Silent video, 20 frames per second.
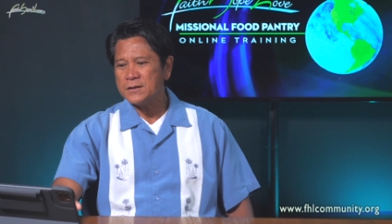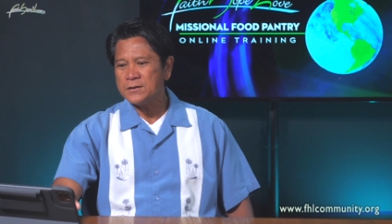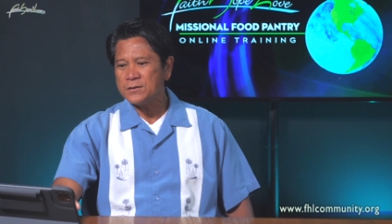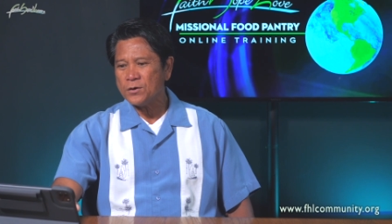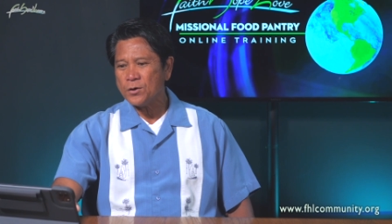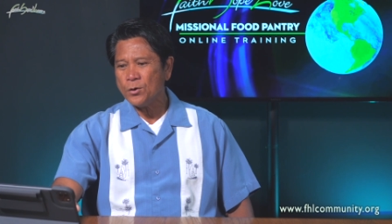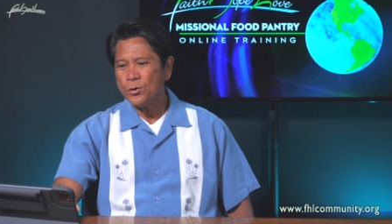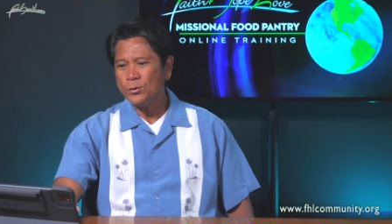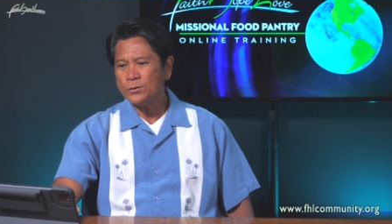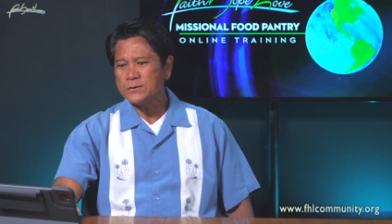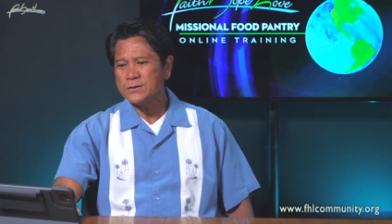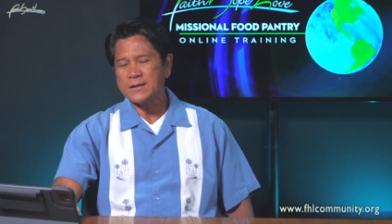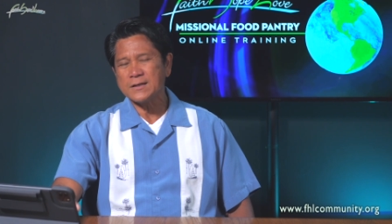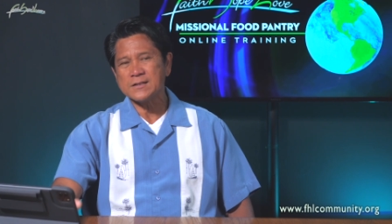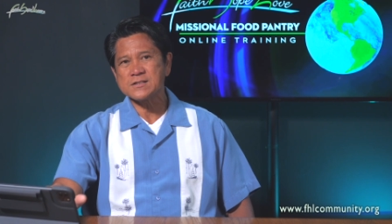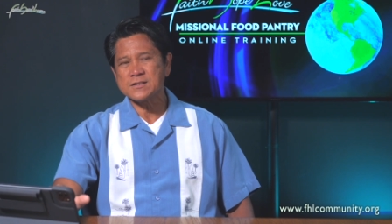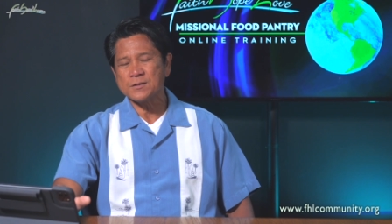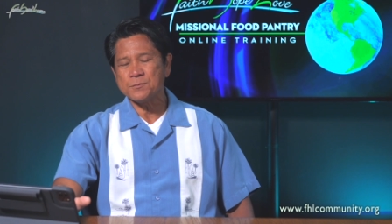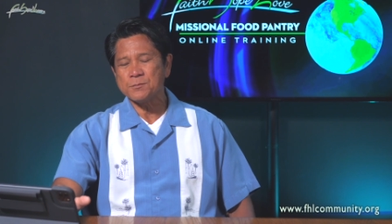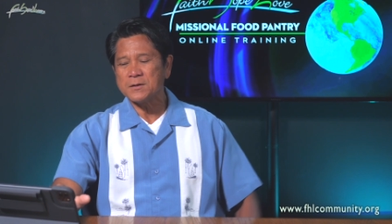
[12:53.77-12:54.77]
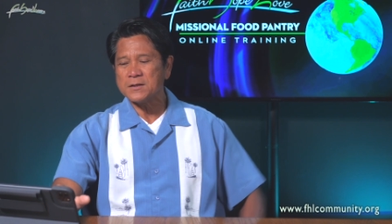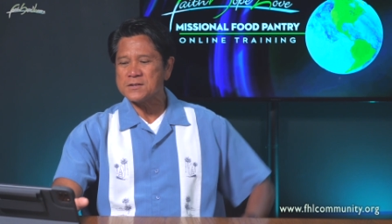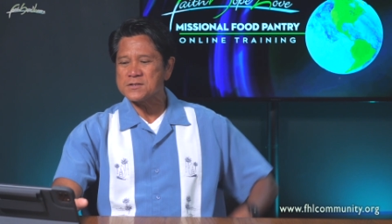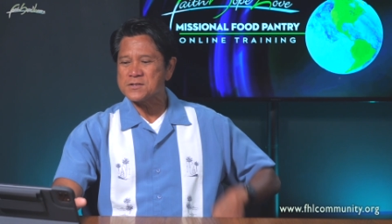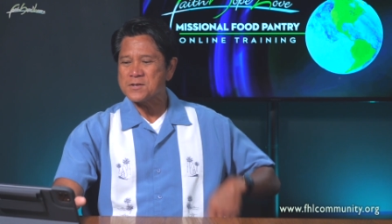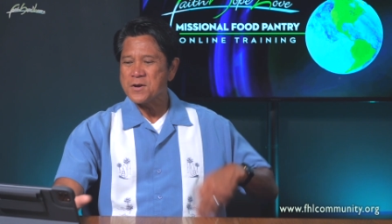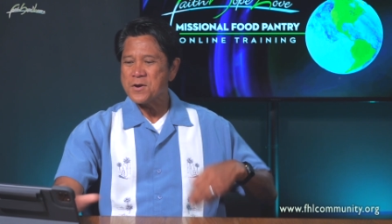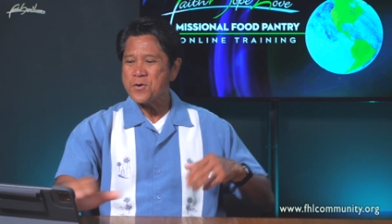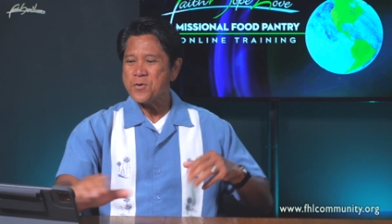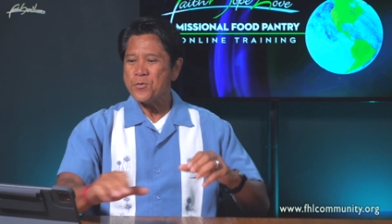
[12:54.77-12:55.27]
in Old
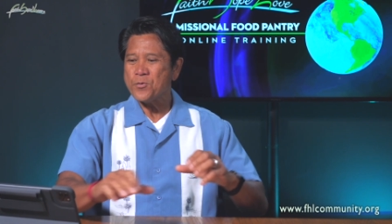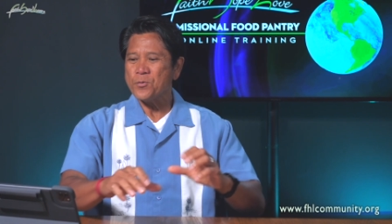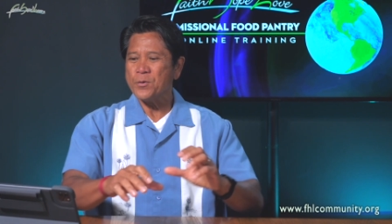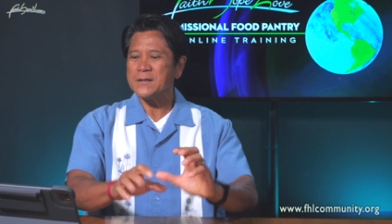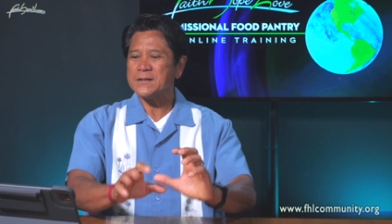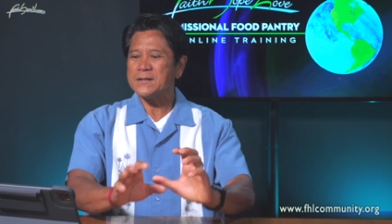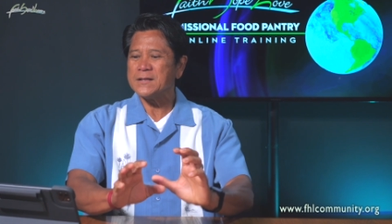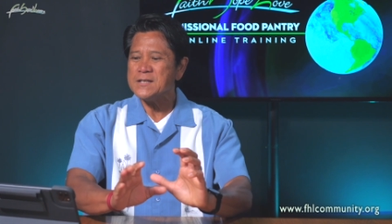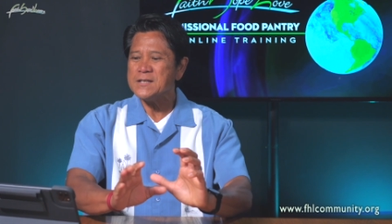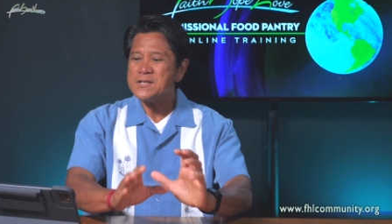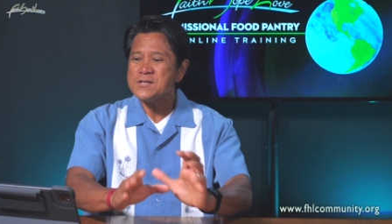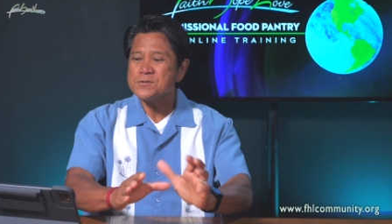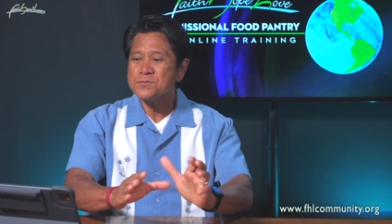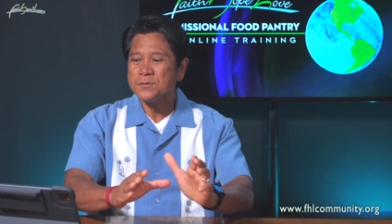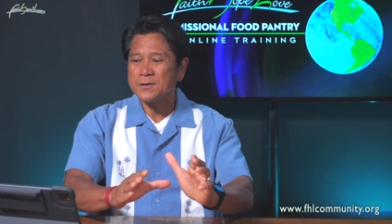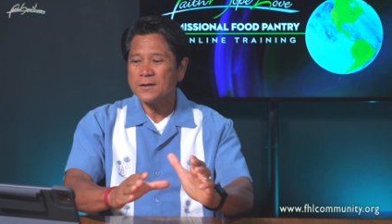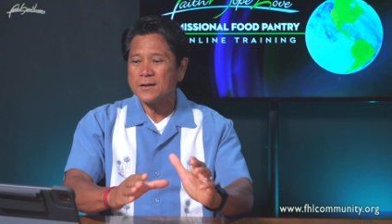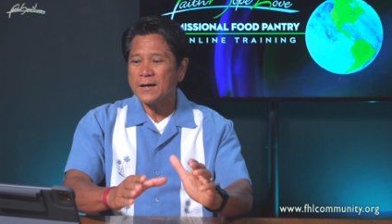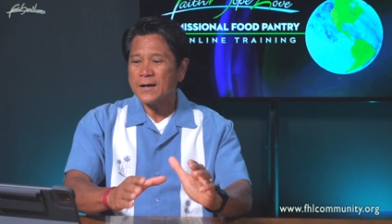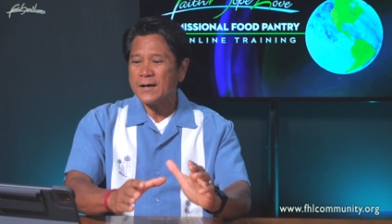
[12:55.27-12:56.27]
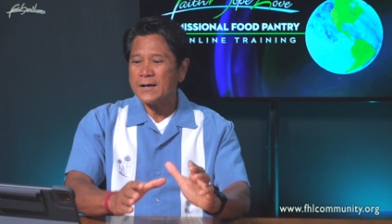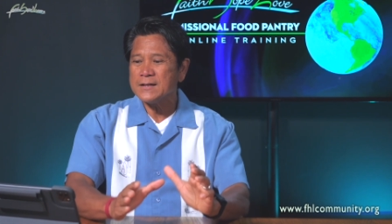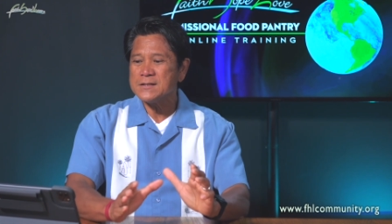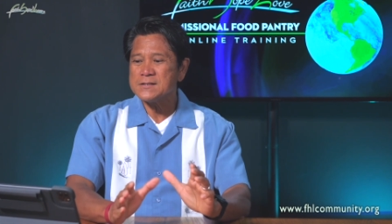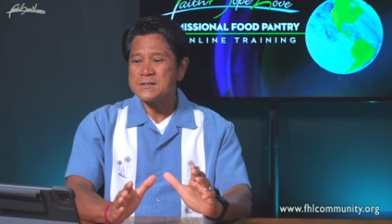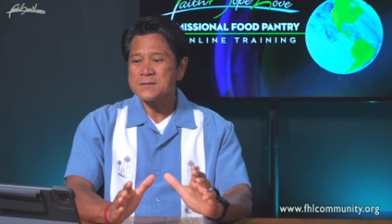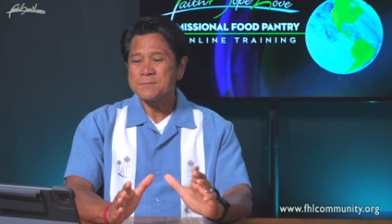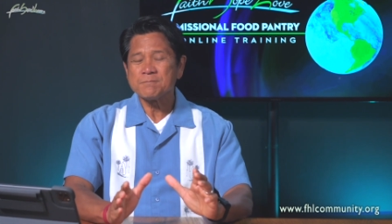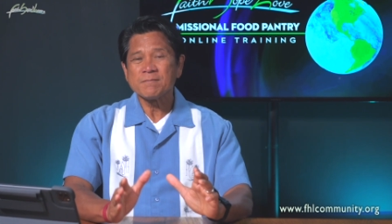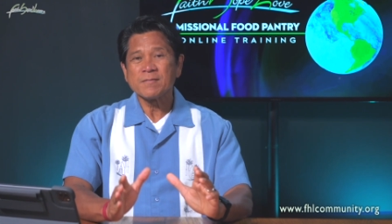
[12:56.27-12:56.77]
Testaments when the
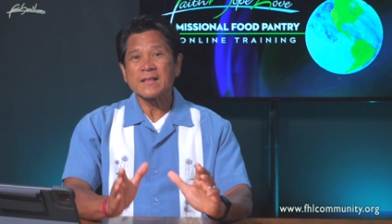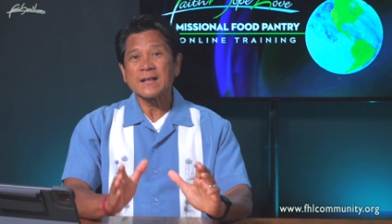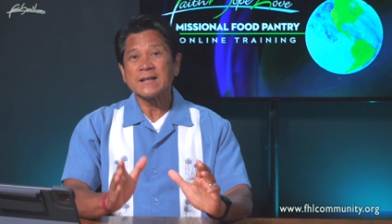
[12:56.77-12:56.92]
Israelites